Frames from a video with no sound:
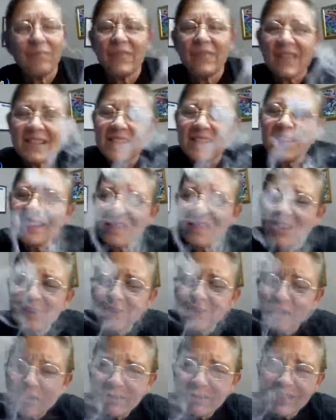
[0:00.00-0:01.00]
this is a
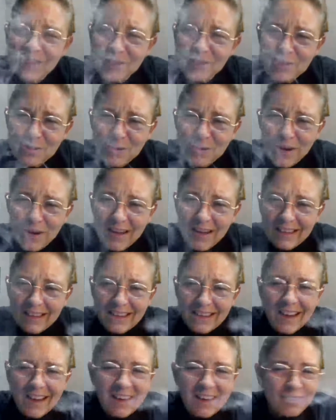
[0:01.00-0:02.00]
lovely strain,
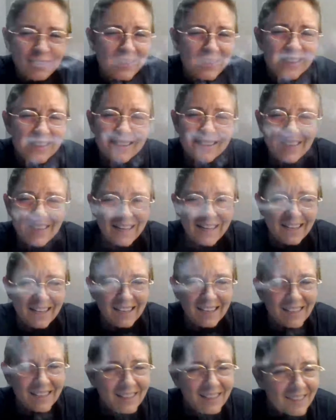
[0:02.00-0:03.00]
I have to
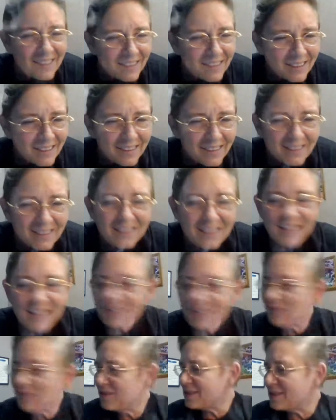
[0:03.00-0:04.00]
say. I
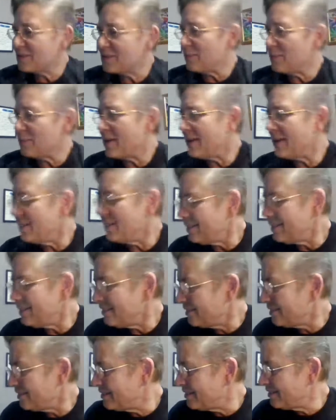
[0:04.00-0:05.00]
love the
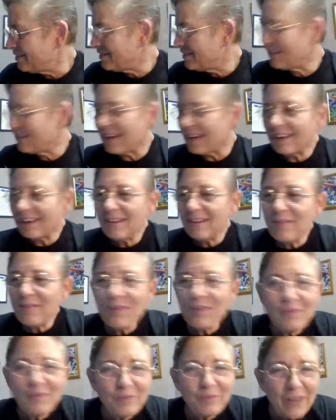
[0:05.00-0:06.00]
smell. I love
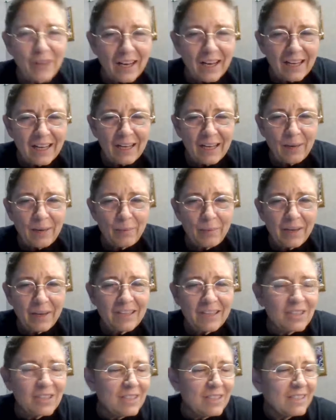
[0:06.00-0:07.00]
the vibe.
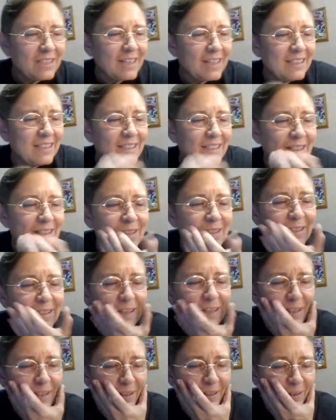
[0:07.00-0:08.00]
It just has this
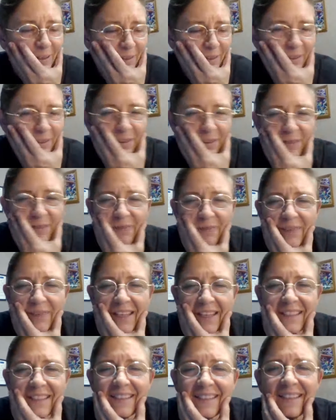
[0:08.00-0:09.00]
like,
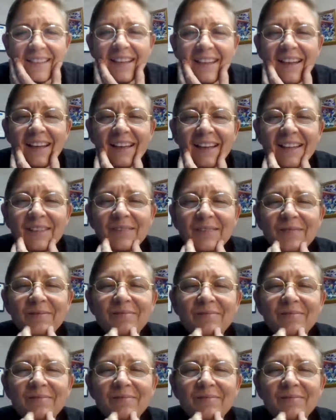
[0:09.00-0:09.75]
it's like